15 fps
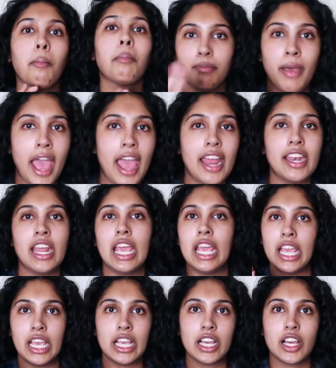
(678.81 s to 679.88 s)
pen
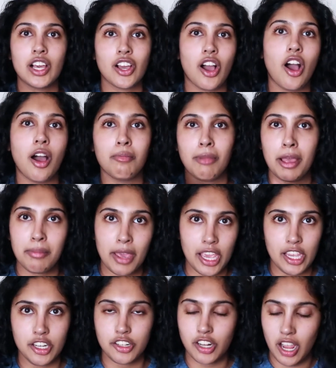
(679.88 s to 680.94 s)
ink on my page.